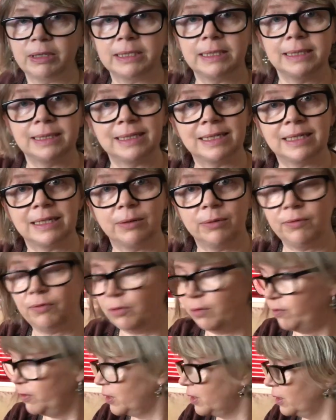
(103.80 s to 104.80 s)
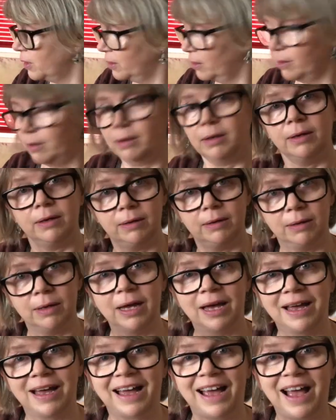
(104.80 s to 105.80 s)
my scissors. Now, if you
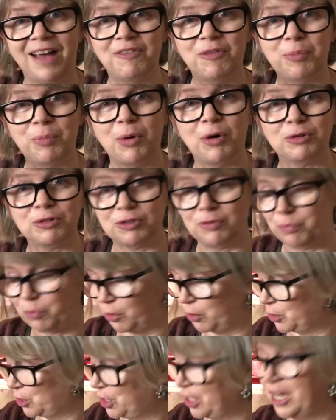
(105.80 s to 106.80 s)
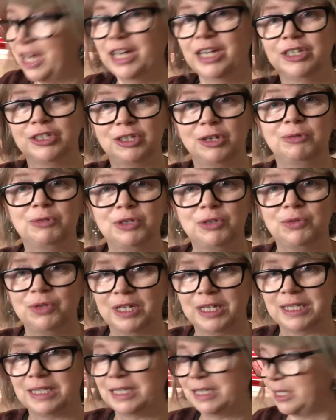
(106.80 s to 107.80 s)
have a box of books, don't do
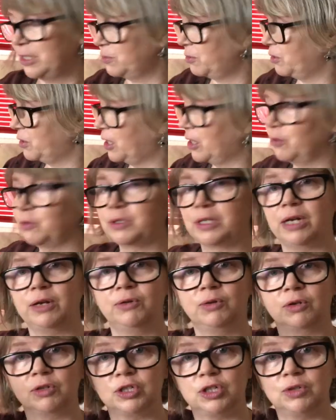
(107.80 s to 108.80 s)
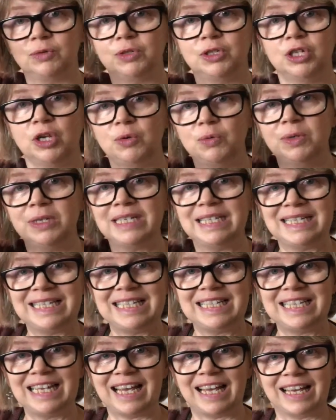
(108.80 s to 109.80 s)
this. This is what they all tell you not to do. Don't
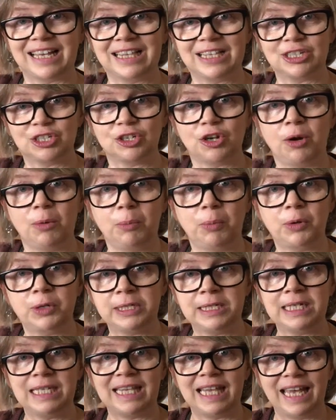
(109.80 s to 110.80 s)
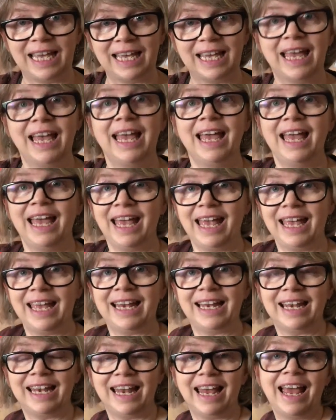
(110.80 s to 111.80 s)
stick the sharp, pointy thing
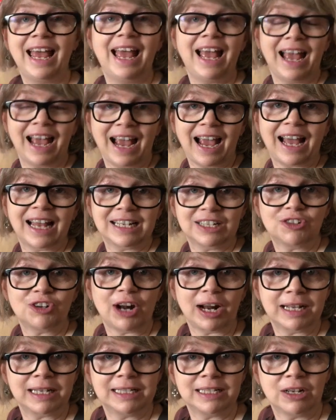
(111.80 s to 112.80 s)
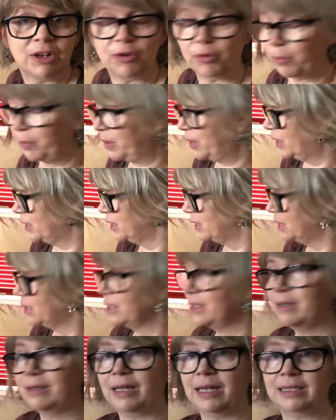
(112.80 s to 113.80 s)
in and drag it along, because
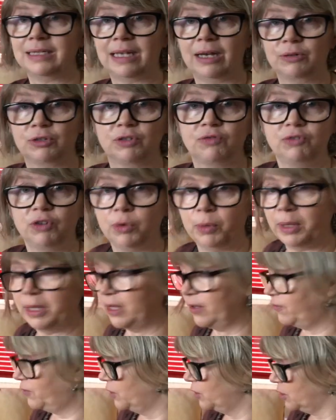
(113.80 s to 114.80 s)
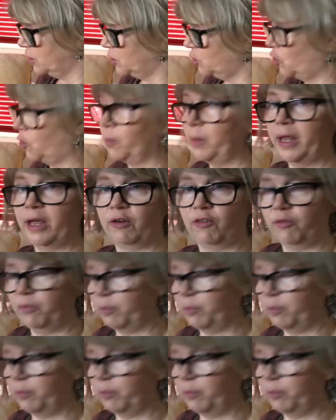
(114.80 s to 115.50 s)
that's how to ruin the first top layer